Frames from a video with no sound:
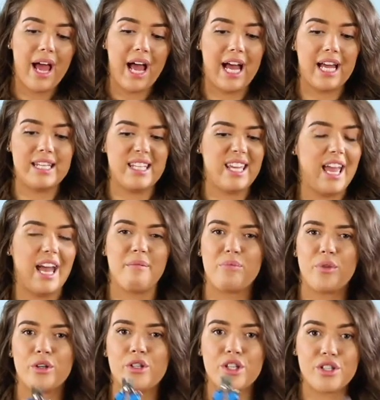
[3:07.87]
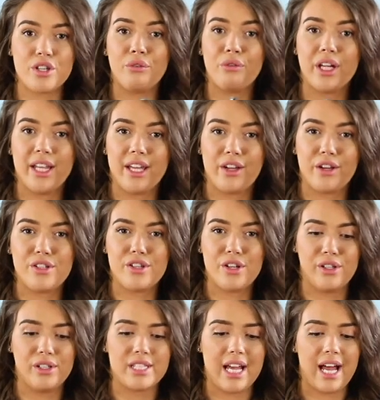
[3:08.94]
and yeah, they're just a really good
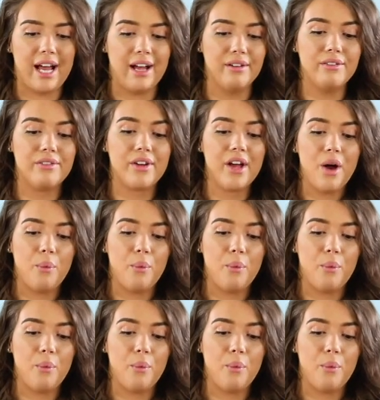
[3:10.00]
tool to have.